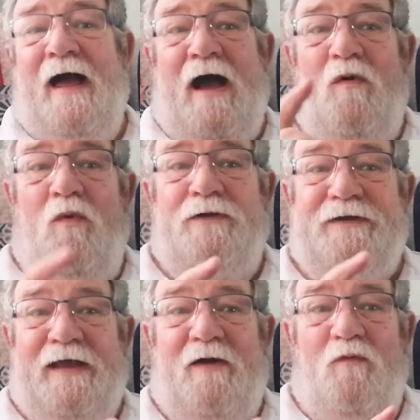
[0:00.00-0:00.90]
I want
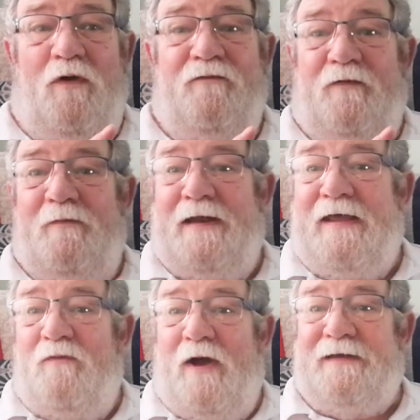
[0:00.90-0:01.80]
to get one from
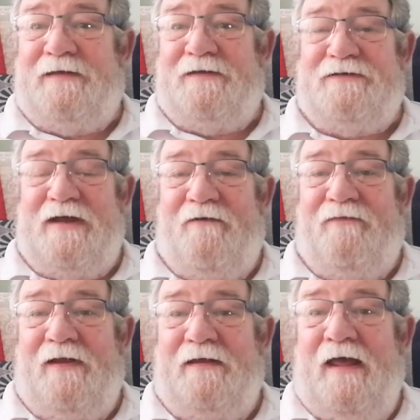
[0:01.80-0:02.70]
Lee White in
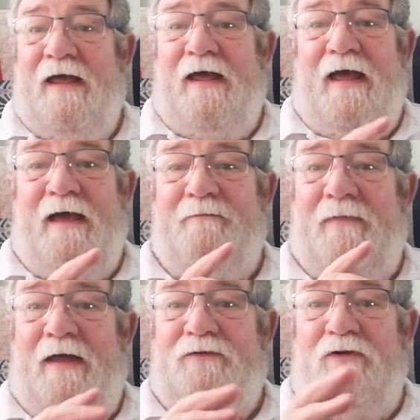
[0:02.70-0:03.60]
Sheffield. I
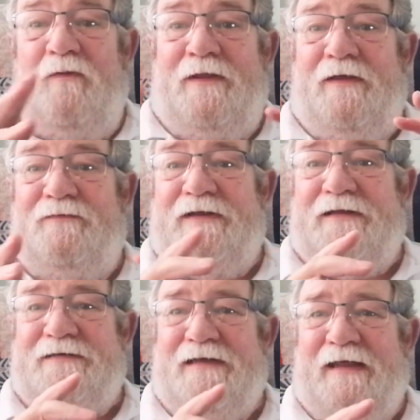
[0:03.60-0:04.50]
don't know whether you've
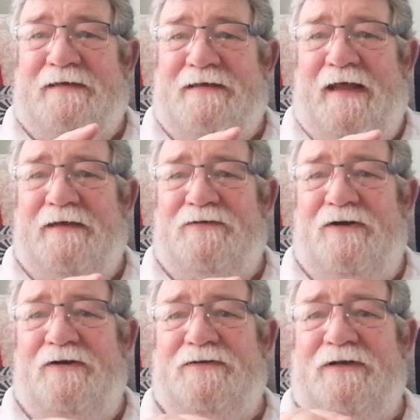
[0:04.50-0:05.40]
seen Slick
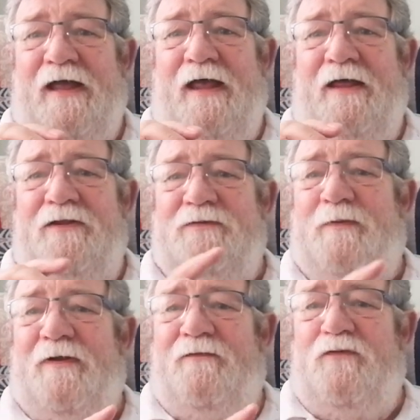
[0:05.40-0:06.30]
Slicers. There's
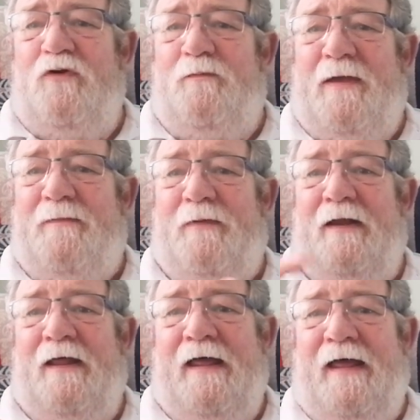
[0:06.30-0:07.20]
been a few
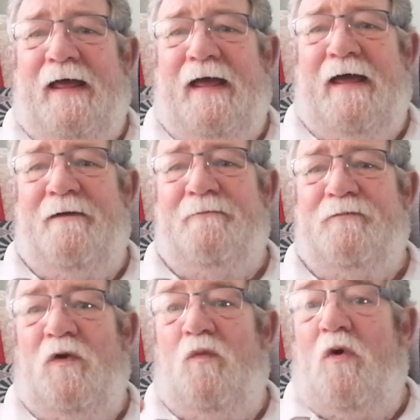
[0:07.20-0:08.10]
people.
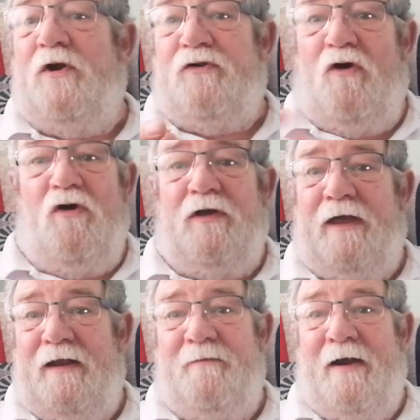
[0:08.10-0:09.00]
Warthogg
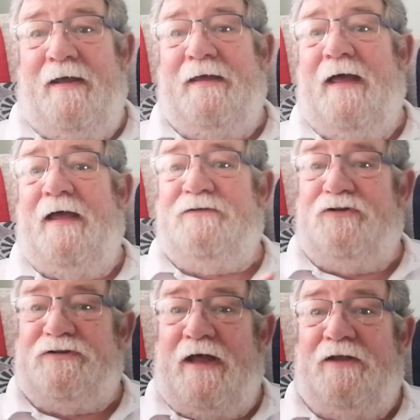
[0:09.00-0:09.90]
in America has
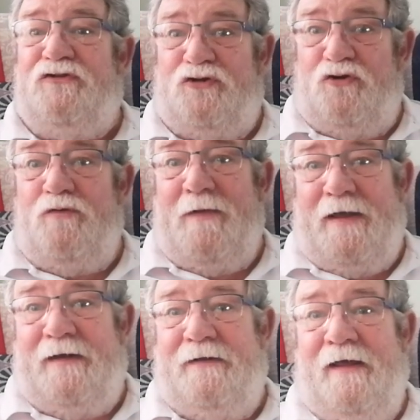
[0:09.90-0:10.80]
just had two
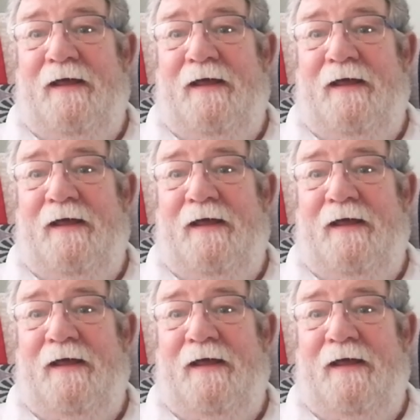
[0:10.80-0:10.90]
made.